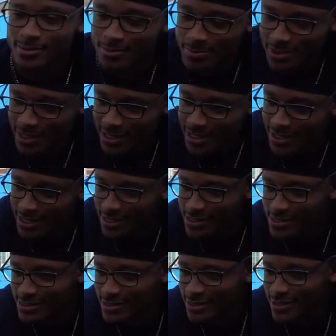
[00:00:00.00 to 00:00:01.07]

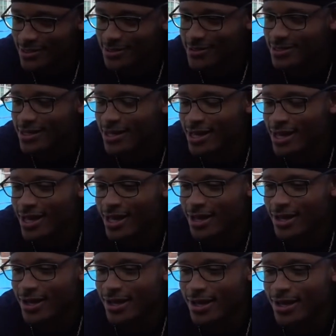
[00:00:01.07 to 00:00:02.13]
Because
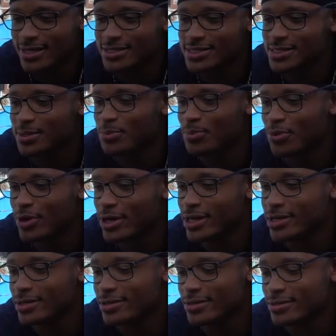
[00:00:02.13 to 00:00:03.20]
at some point
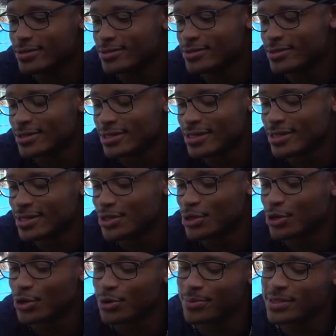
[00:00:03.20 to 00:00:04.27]

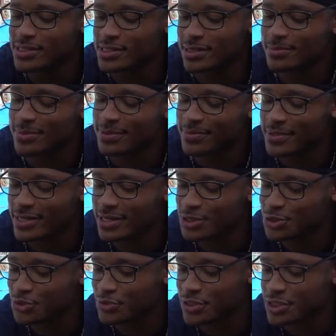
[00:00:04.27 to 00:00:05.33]
there will be some limit that
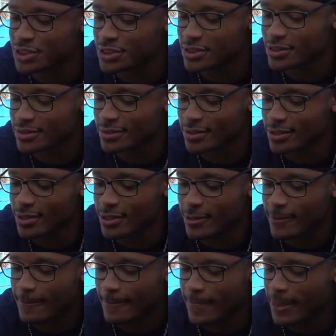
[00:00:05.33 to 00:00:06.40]
you reach
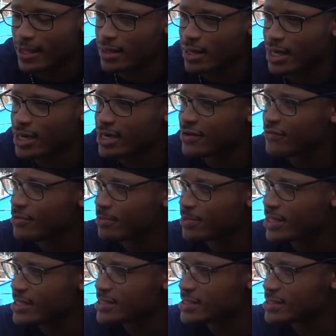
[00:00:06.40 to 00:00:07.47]
in a lot of different
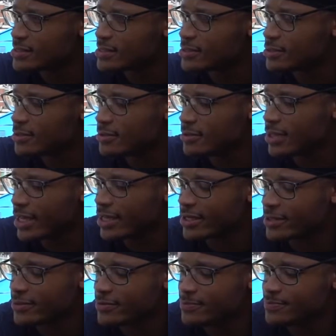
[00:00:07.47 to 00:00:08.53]
places, like,
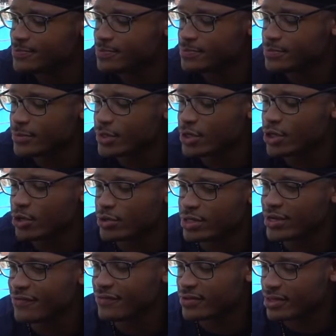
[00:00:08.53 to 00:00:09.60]
you know,
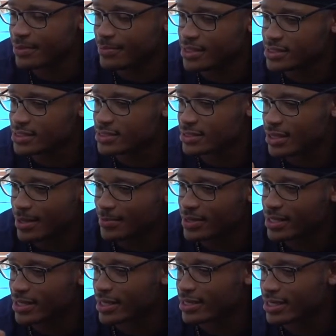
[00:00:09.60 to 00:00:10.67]
different limits. I
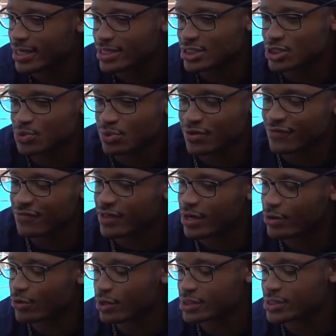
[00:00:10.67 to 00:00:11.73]
mean, like, not just one flat
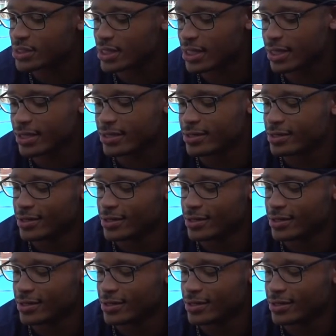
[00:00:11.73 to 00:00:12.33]
across the line.